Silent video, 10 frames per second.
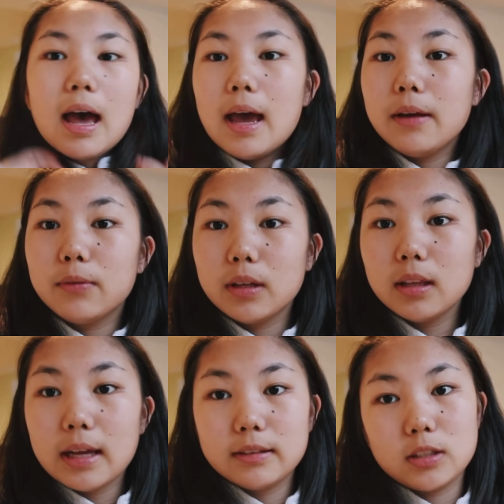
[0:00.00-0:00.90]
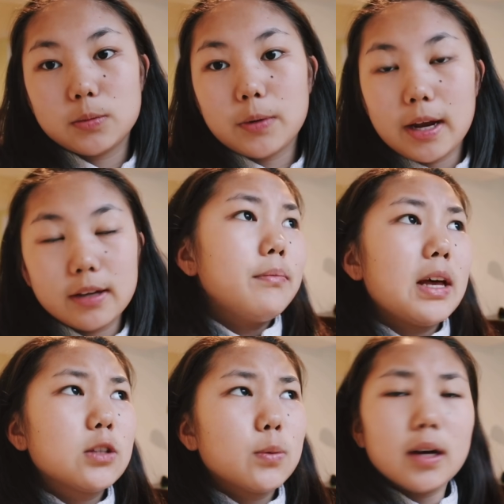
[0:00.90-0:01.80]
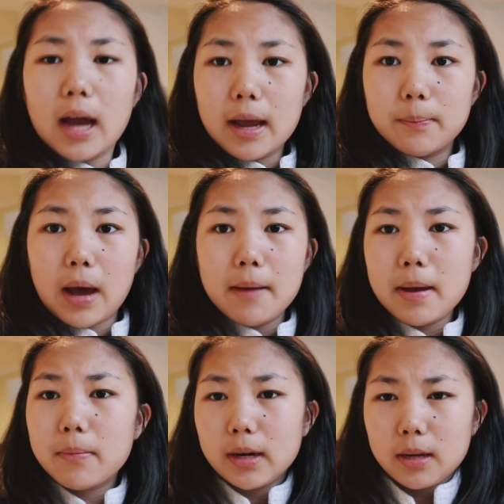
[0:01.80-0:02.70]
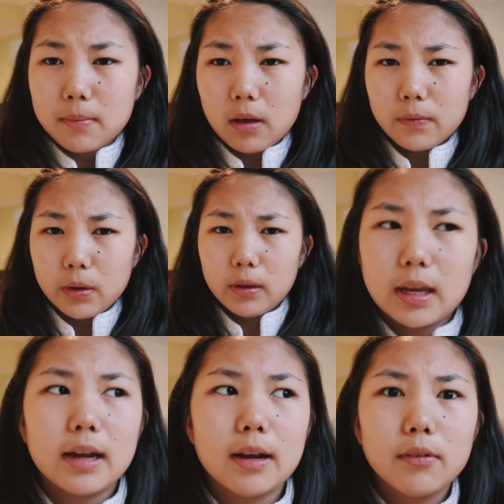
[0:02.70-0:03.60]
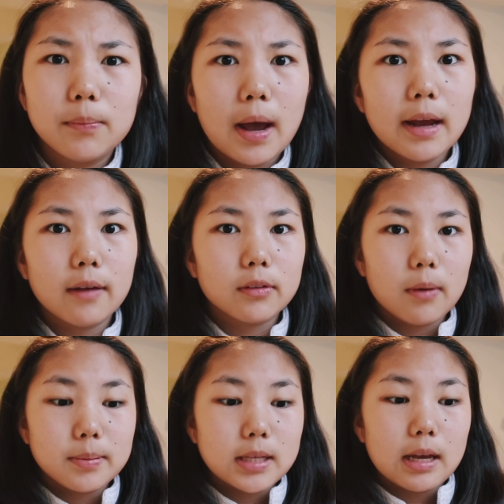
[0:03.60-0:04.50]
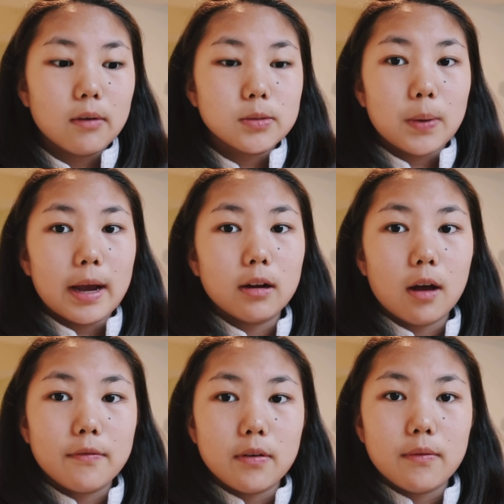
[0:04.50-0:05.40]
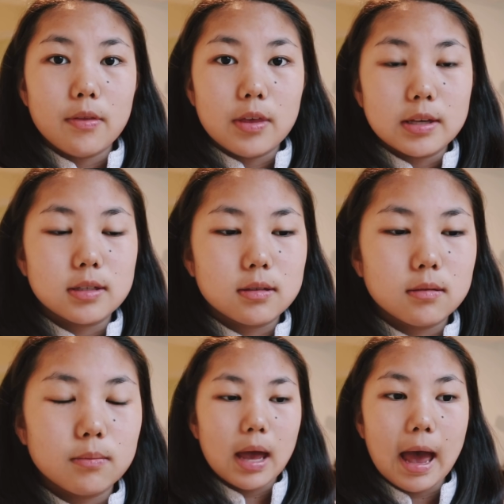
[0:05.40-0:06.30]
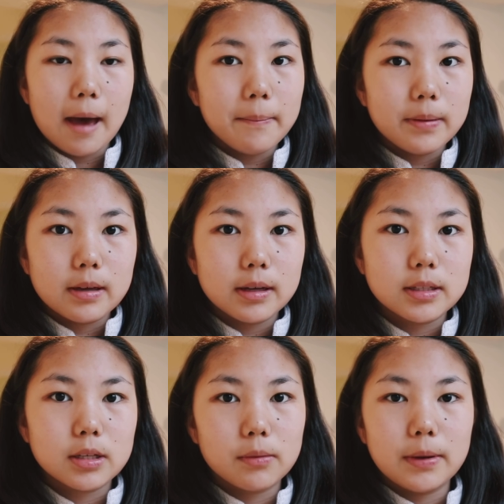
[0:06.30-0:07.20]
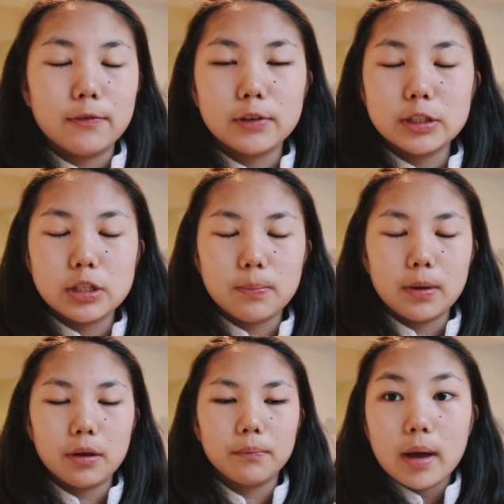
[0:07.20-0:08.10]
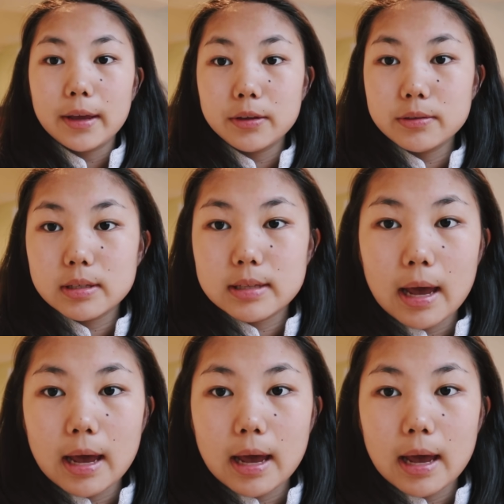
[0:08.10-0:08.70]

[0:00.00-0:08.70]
I really like this brand. That's where I buy my Brandy Melville. Like, I never buy it off the website, I always buy it off of this app because there would be free shipping. I use this